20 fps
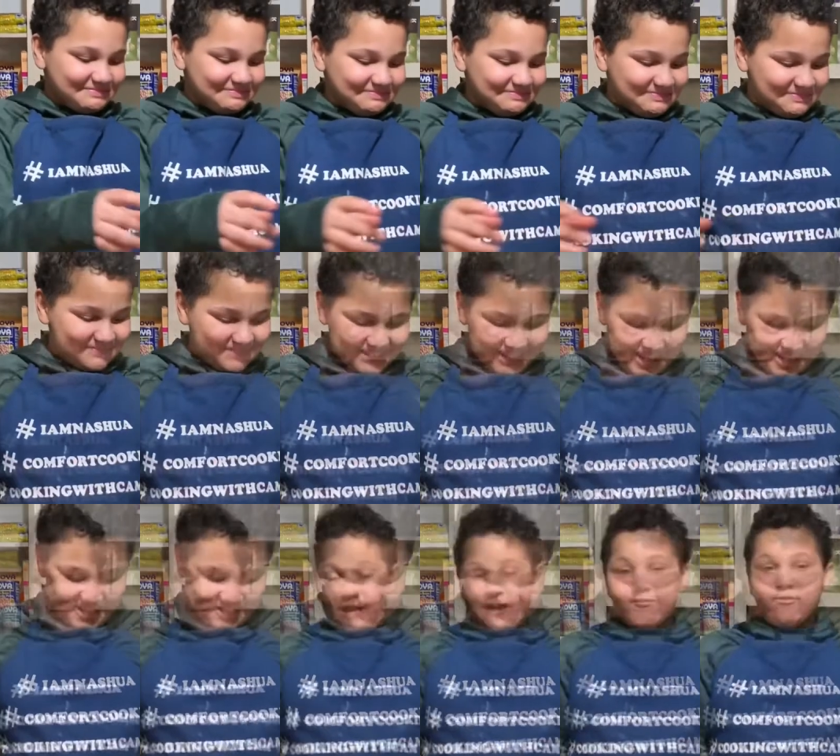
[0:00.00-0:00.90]
Okay, guys,
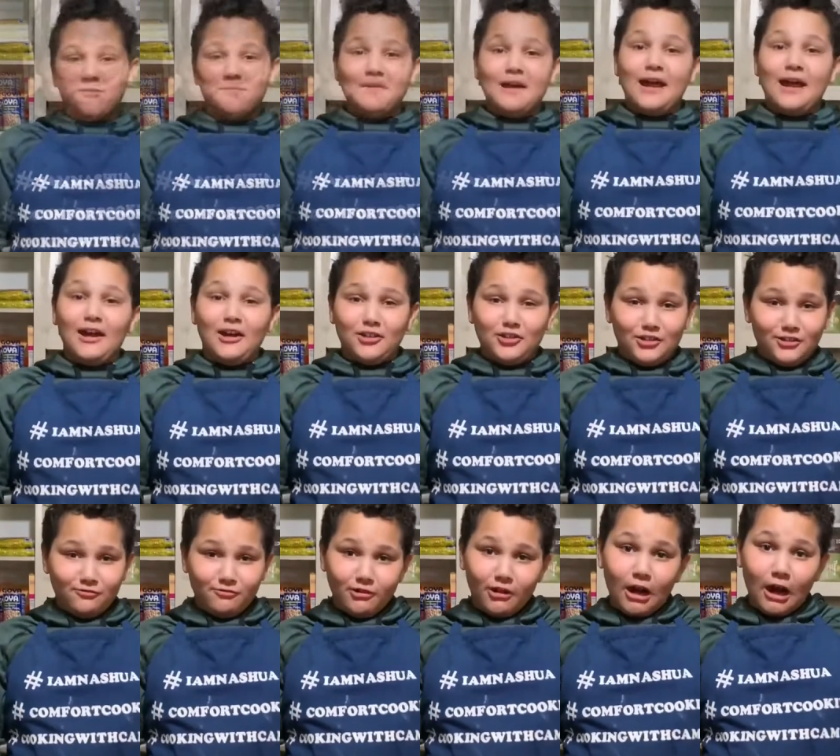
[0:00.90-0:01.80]
I'm back from my
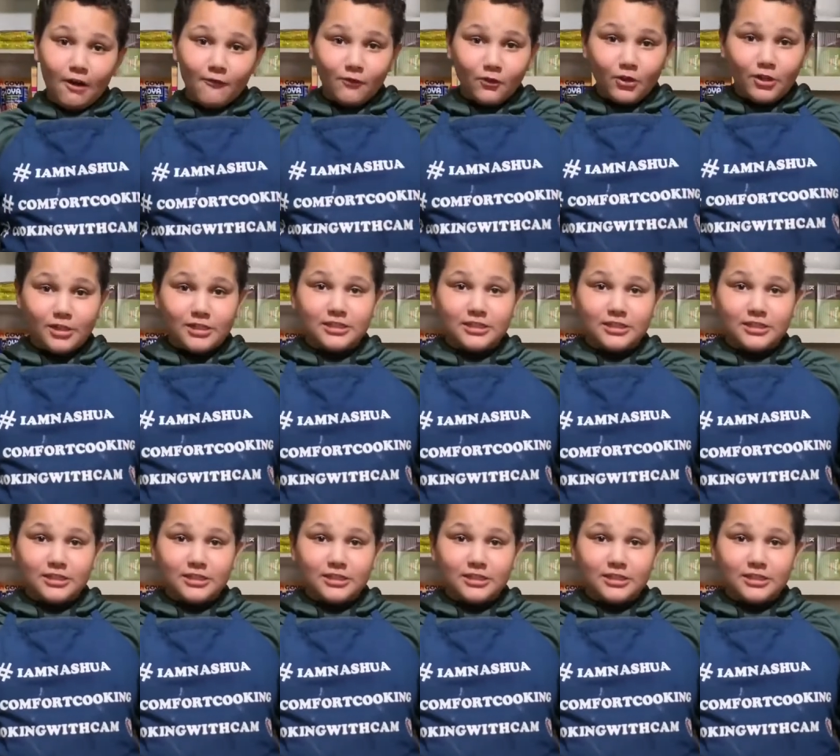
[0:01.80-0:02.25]
onion recovery